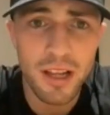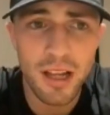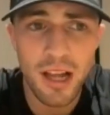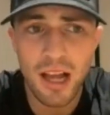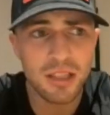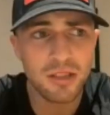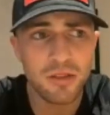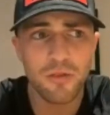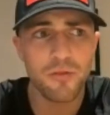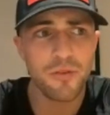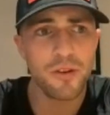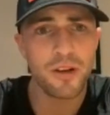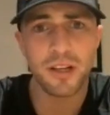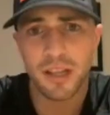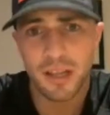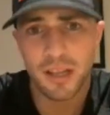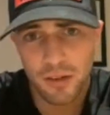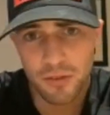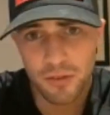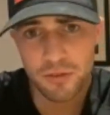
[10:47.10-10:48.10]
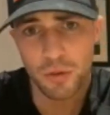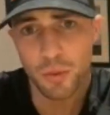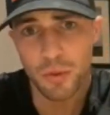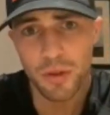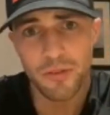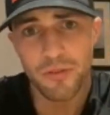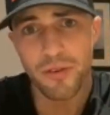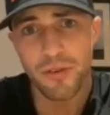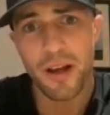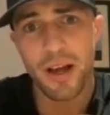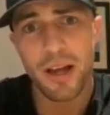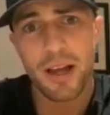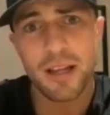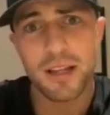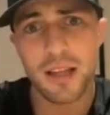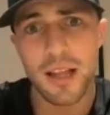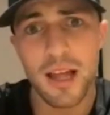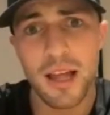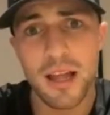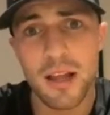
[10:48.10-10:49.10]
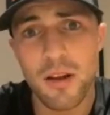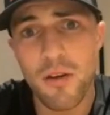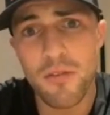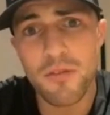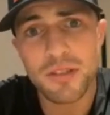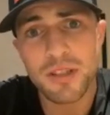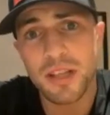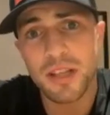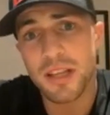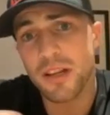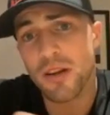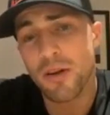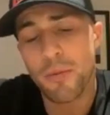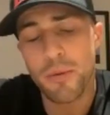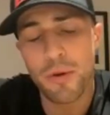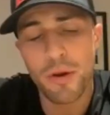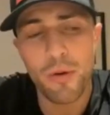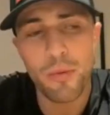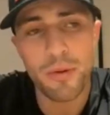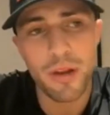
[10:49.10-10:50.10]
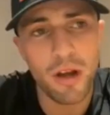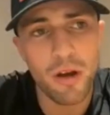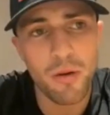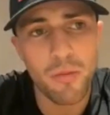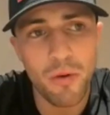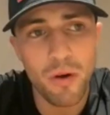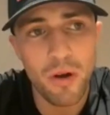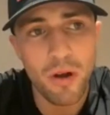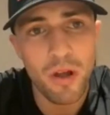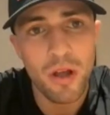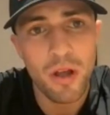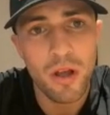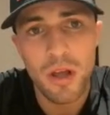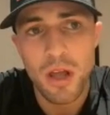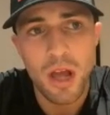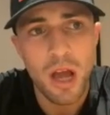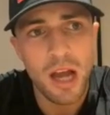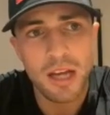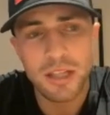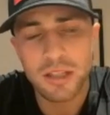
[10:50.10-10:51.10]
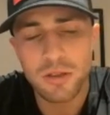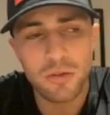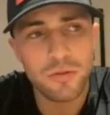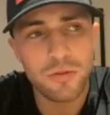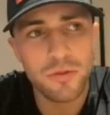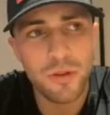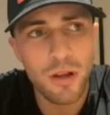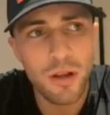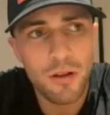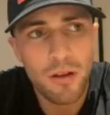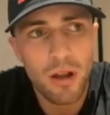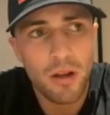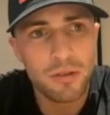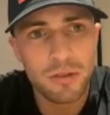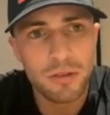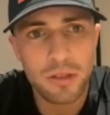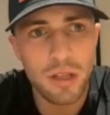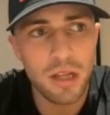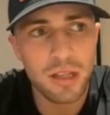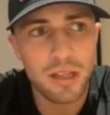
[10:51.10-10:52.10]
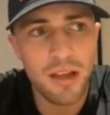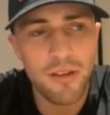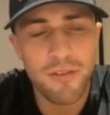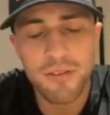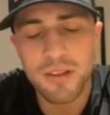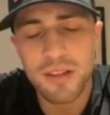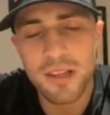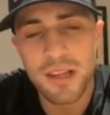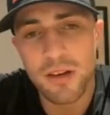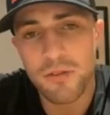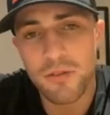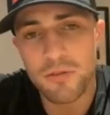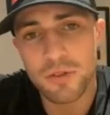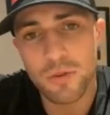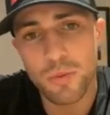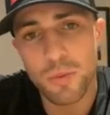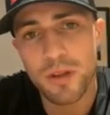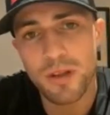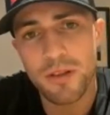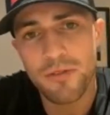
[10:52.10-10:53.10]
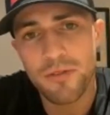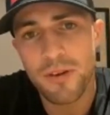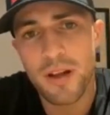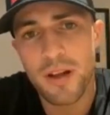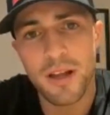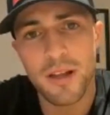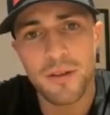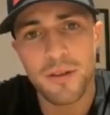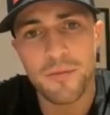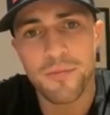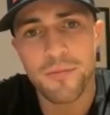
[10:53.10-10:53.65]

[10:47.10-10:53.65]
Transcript: still think I did enough to win the fight. Like, obviously, you knocked me down, but I definitely did enough to win the fight.